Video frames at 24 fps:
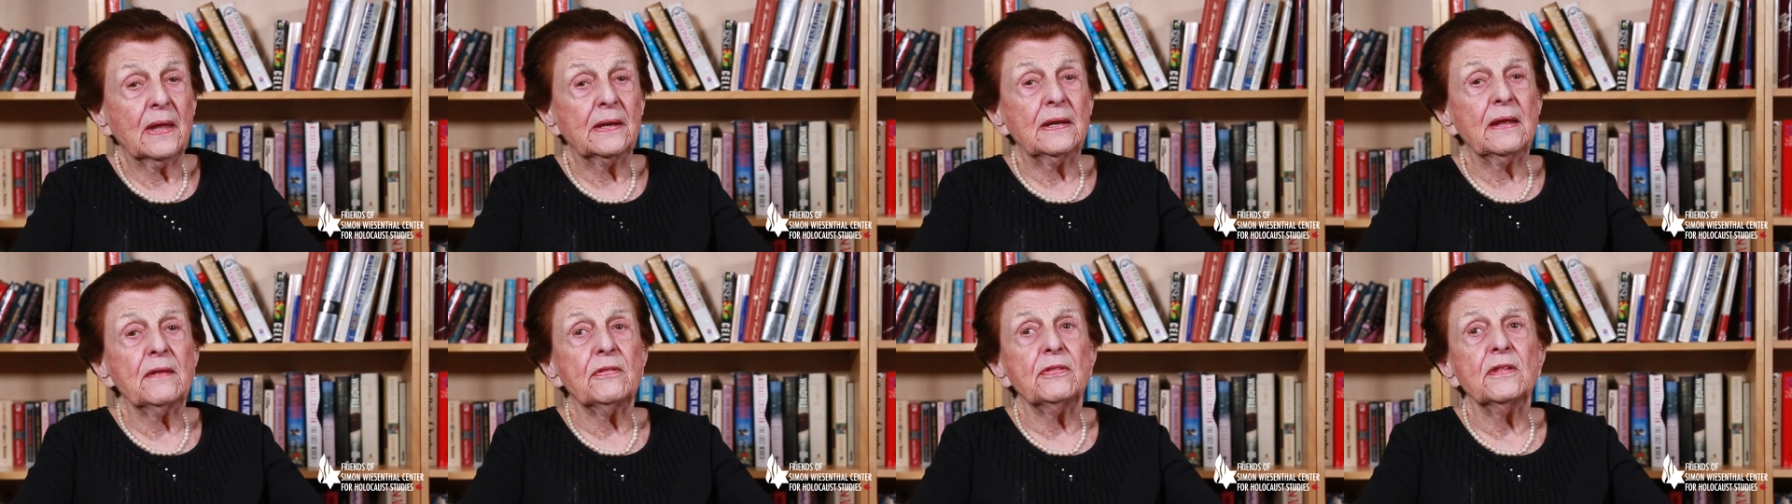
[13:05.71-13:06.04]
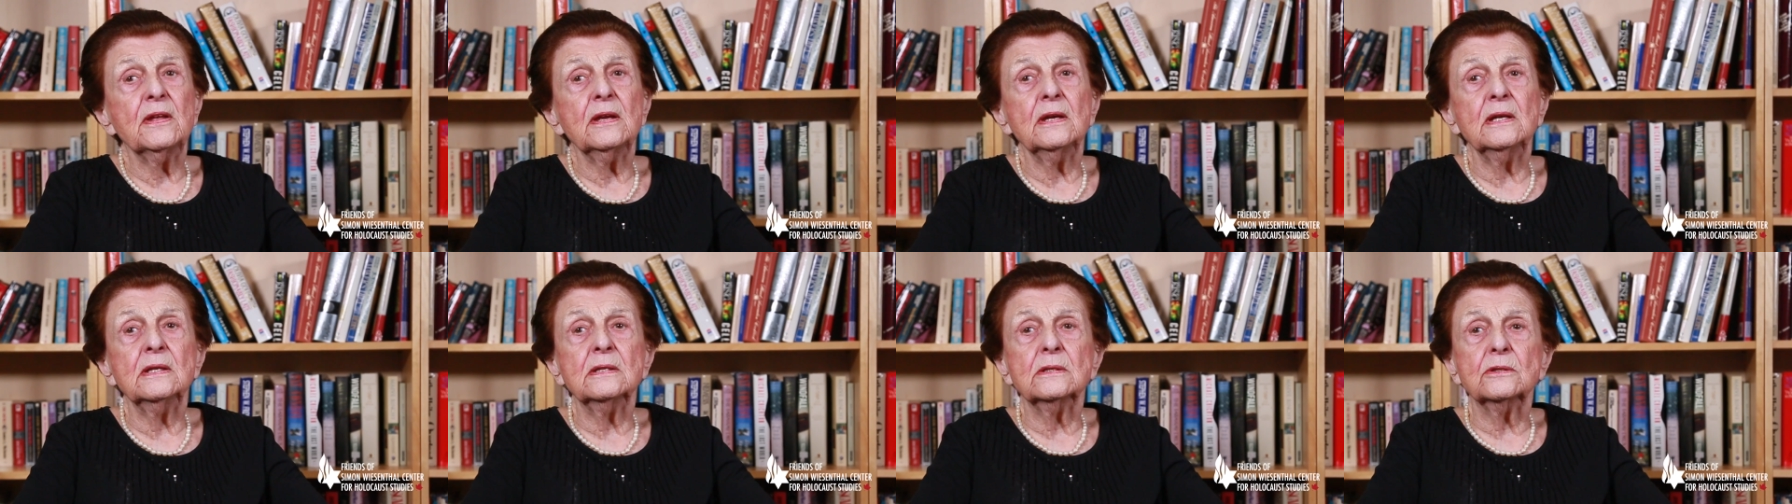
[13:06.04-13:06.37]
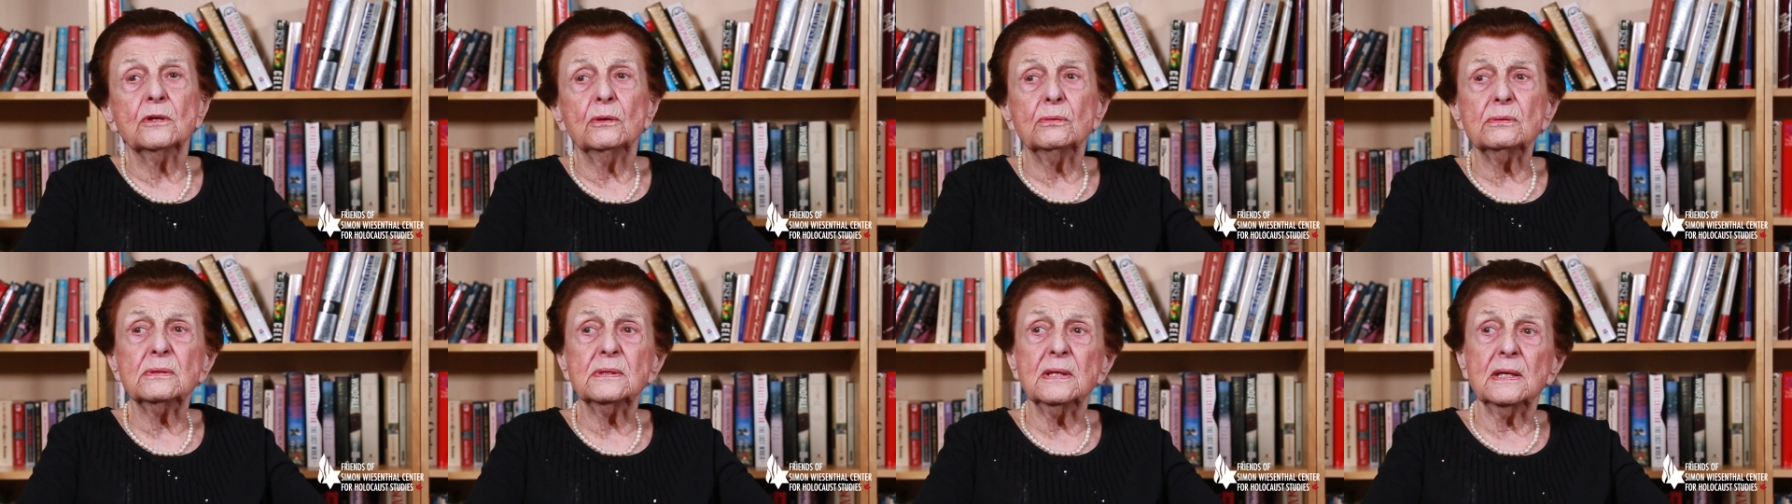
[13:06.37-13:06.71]
And I think in
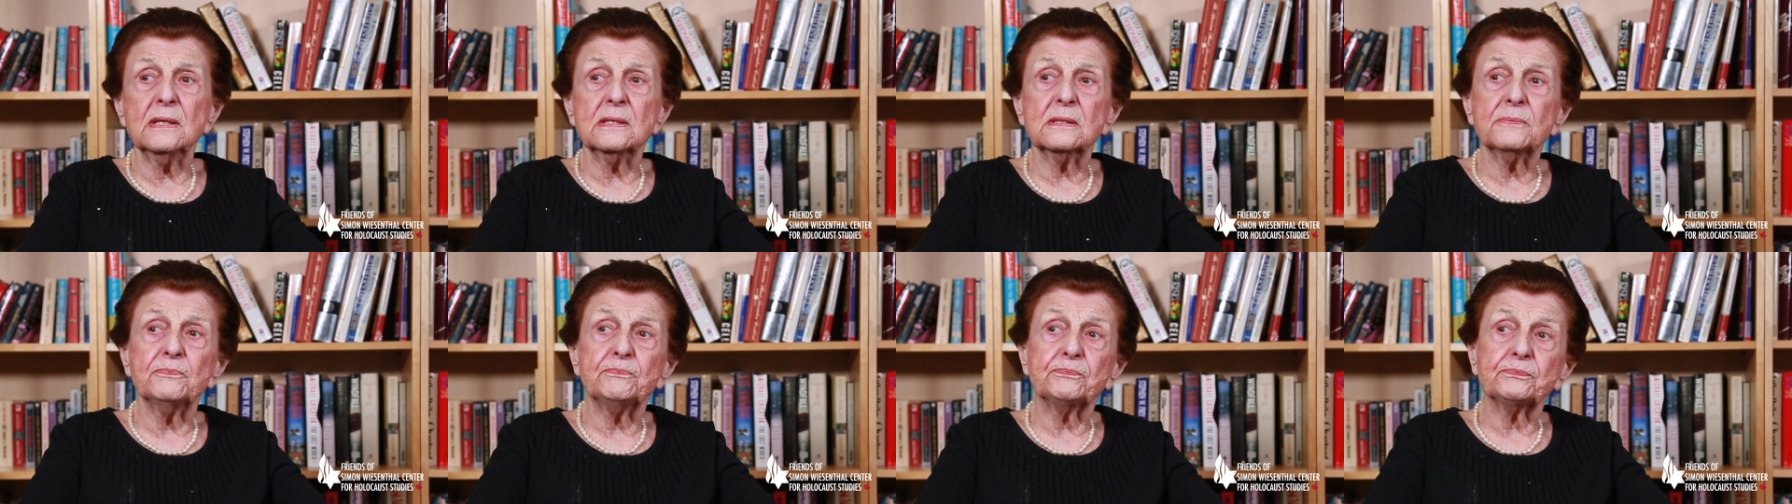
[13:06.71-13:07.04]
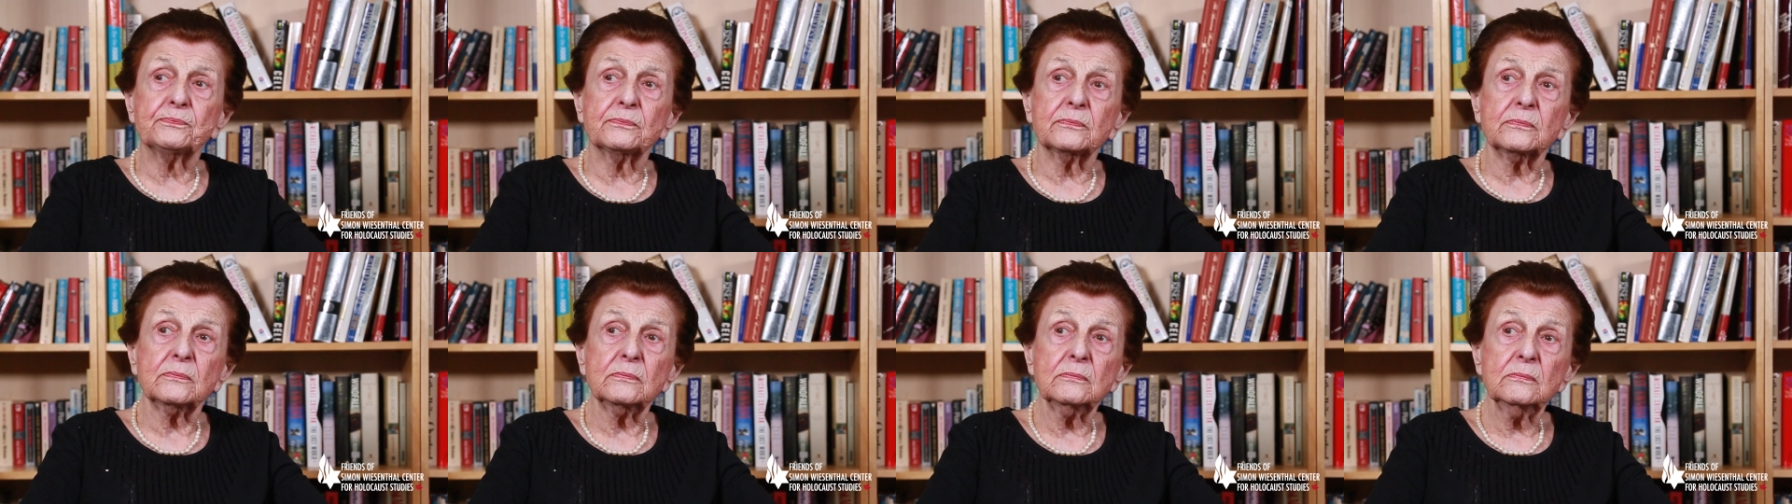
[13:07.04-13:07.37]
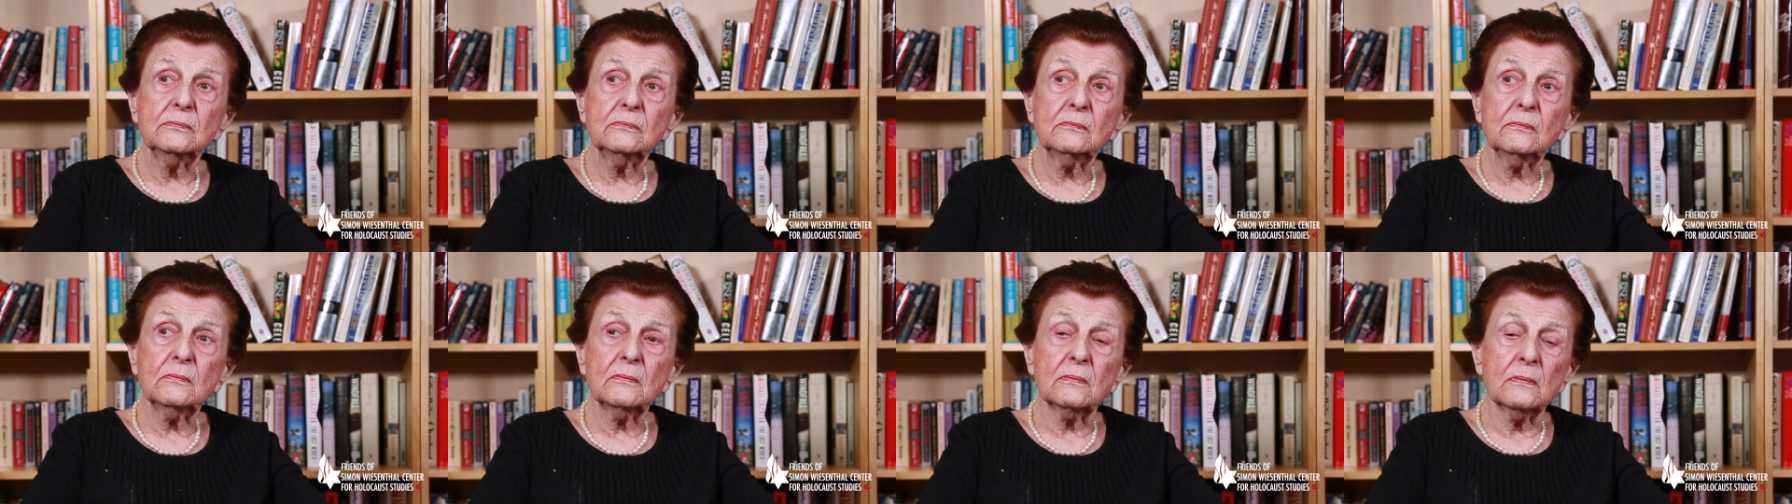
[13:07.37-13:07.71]
those days,
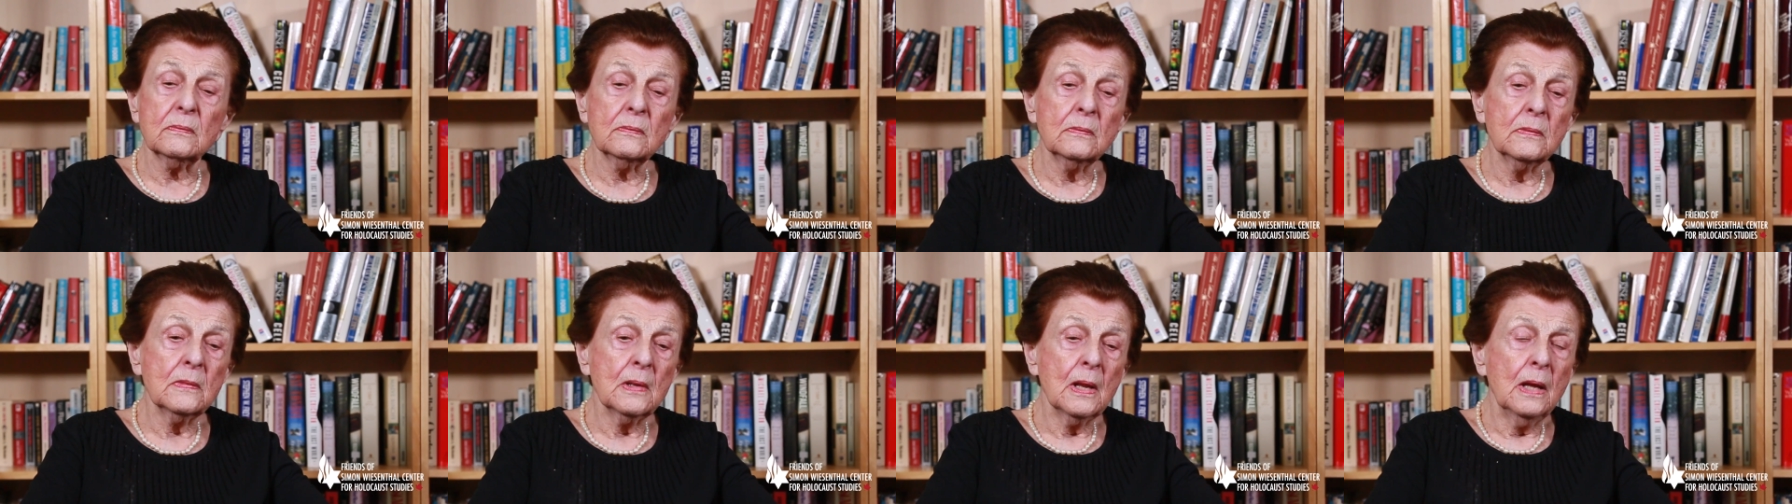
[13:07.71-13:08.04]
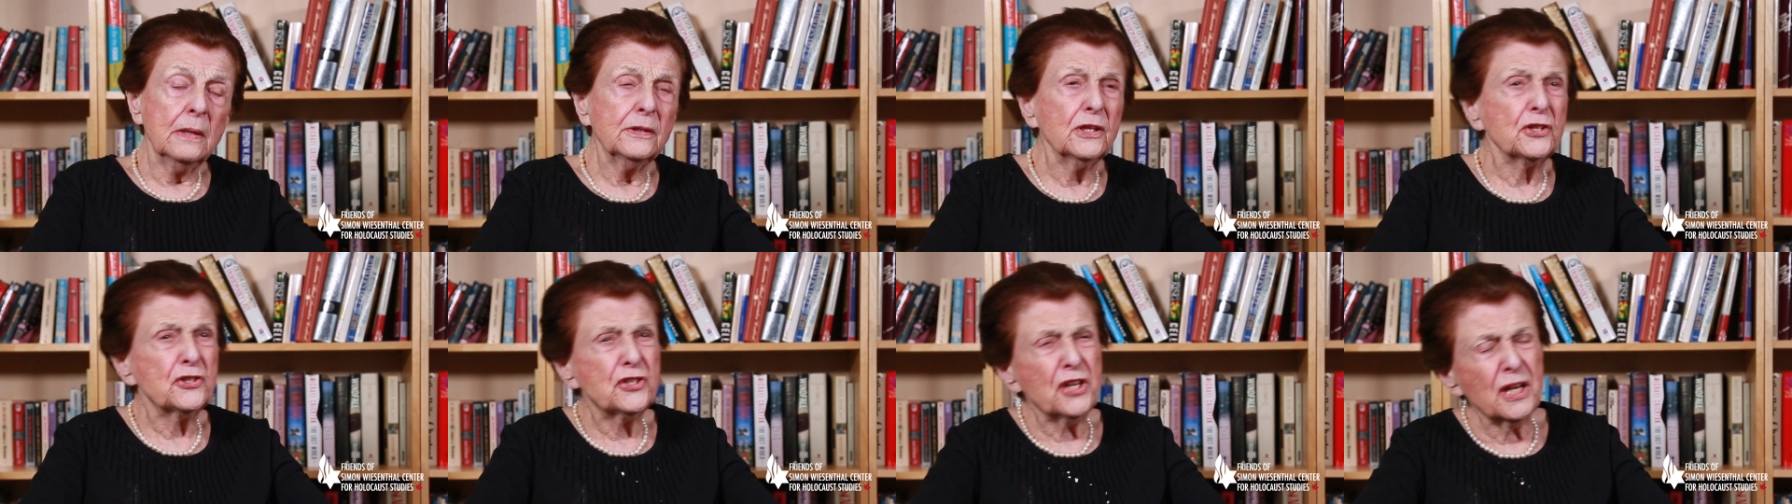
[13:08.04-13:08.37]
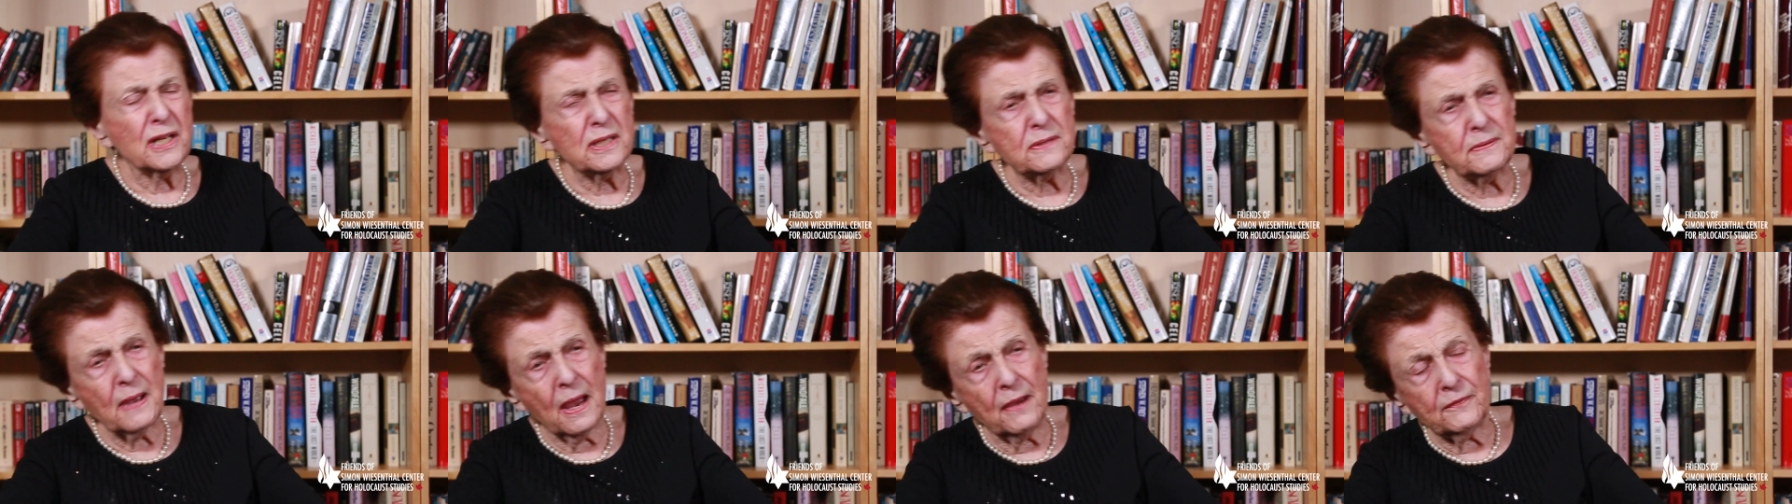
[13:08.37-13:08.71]
the
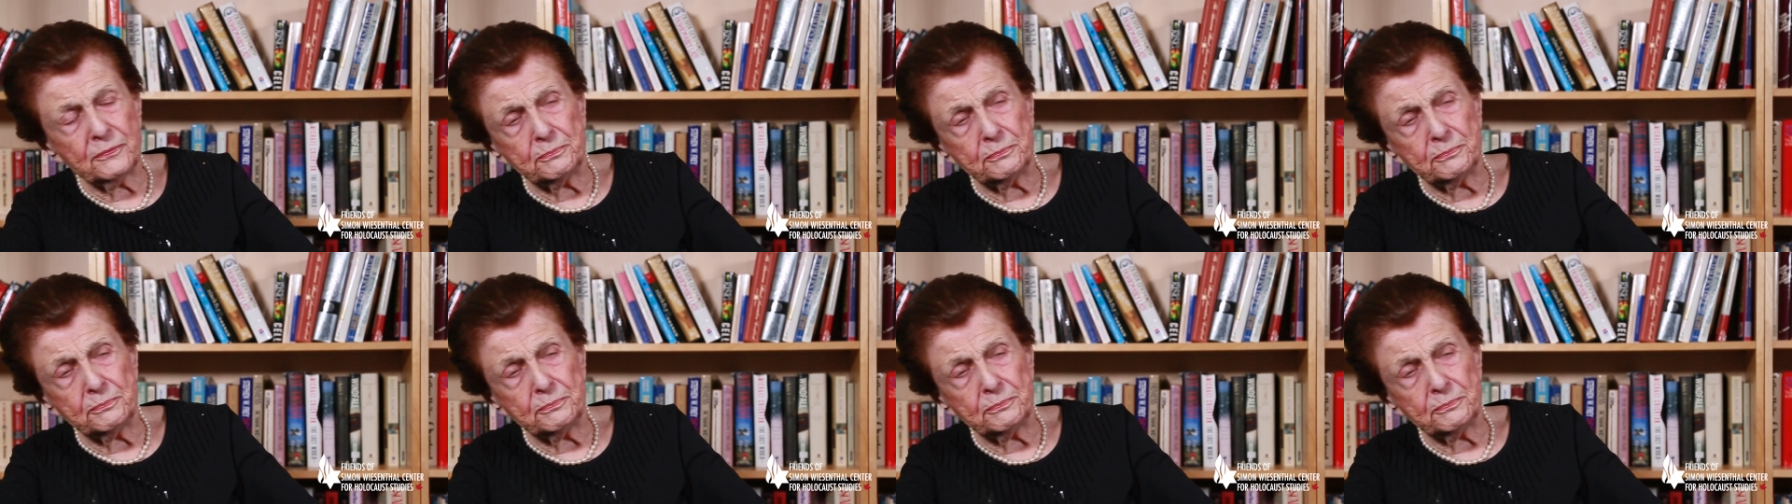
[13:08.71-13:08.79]
Czechs